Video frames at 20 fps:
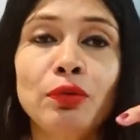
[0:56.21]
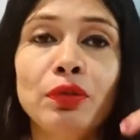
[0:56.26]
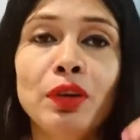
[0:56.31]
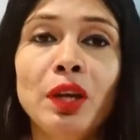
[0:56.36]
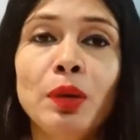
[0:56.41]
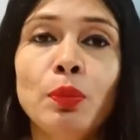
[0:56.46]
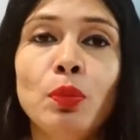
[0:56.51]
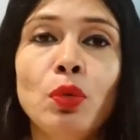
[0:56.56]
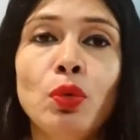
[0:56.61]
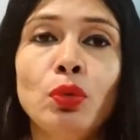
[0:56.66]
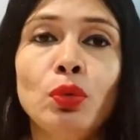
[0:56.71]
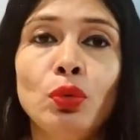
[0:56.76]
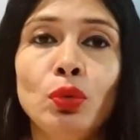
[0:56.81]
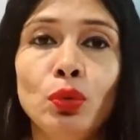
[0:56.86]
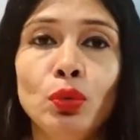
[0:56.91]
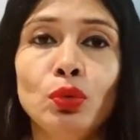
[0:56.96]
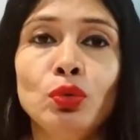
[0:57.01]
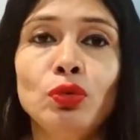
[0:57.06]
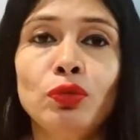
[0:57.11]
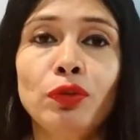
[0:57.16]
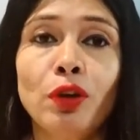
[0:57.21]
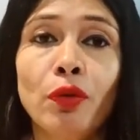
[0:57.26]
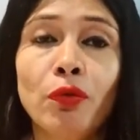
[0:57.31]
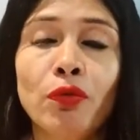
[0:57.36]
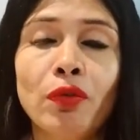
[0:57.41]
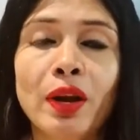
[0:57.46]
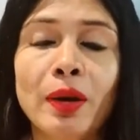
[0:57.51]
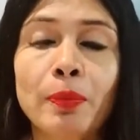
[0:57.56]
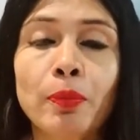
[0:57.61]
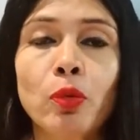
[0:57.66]
we move tooth
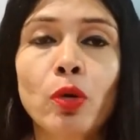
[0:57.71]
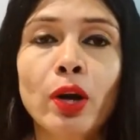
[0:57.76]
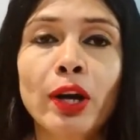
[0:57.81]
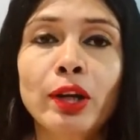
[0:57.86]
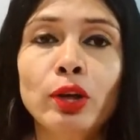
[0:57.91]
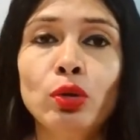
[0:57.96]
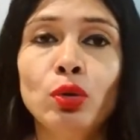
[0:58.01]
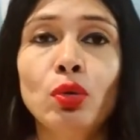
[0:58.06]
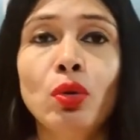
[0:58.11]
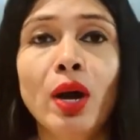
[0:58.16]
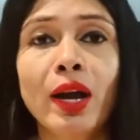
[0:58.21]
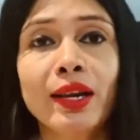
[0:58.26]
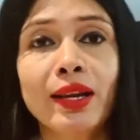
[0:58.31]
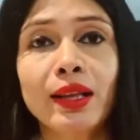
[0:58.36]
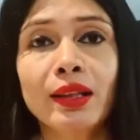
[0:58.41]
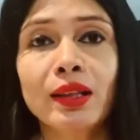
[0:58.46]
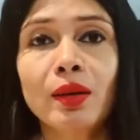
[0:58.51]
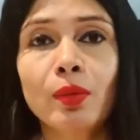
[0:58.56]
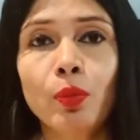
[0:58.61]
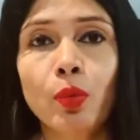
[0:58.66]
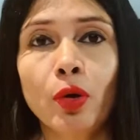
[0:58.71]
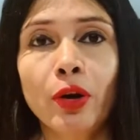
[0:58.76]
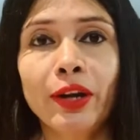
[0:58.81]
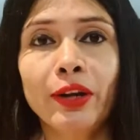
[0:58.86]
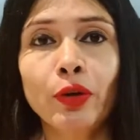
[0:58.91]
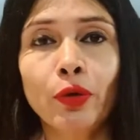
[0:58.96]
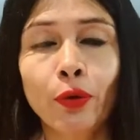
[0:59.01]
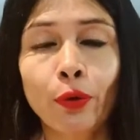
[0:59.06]
from one point to another point.